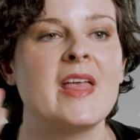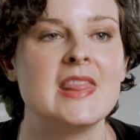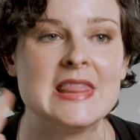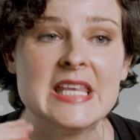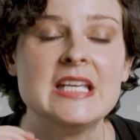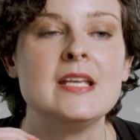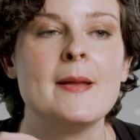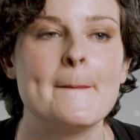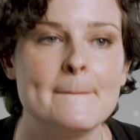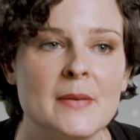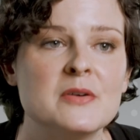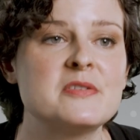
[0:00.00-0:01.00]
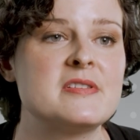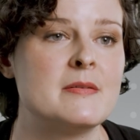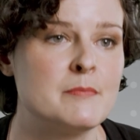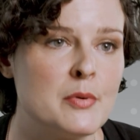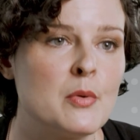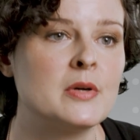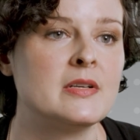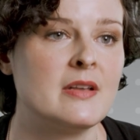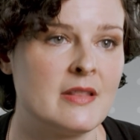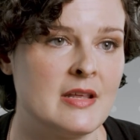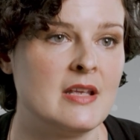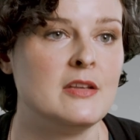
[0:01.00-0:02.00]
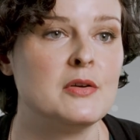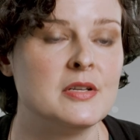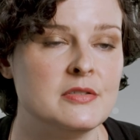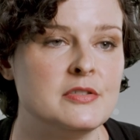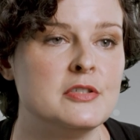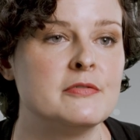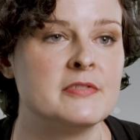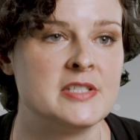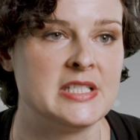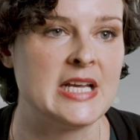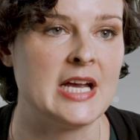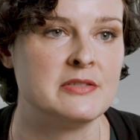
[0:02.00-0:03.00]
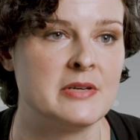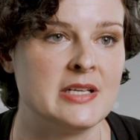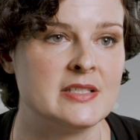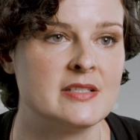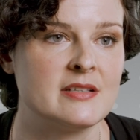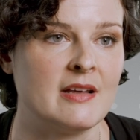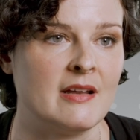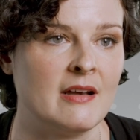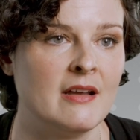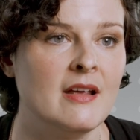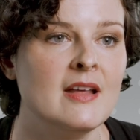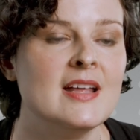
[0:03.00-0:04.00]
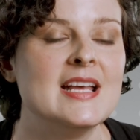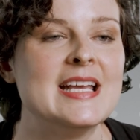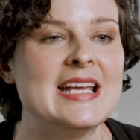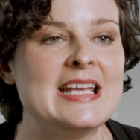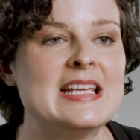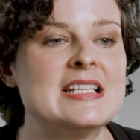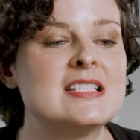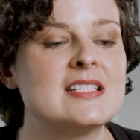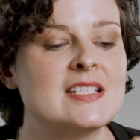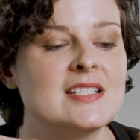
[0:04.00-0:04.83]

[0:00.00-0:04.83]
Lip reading: The most important thing you can do for dehydrated skin is